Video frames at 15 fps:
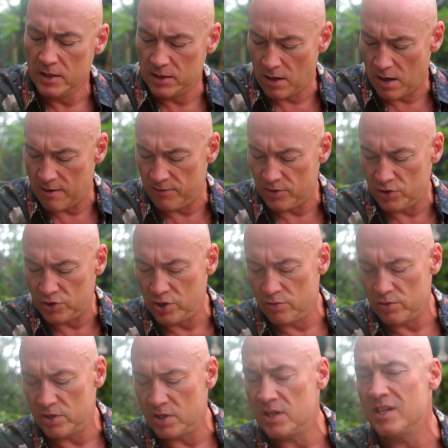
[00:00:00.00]
time for the
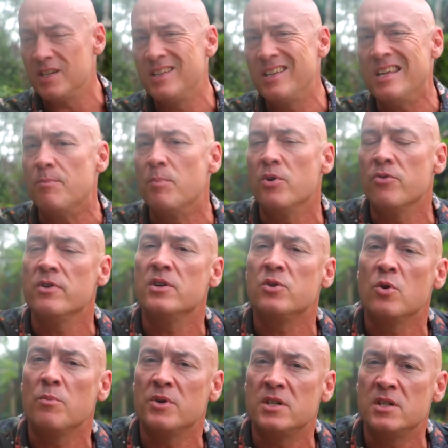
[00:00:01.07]
students to dig deeper
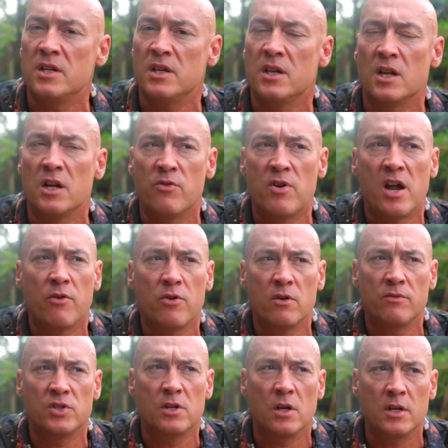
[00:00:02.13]
into a particular
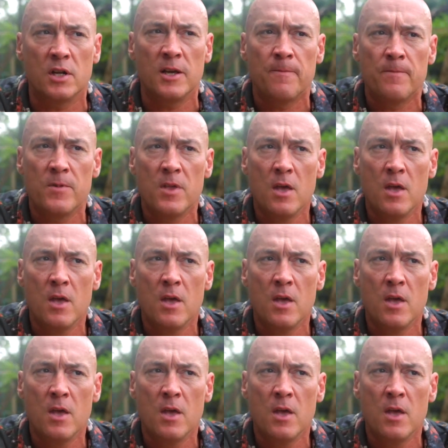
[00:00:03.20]
area of study.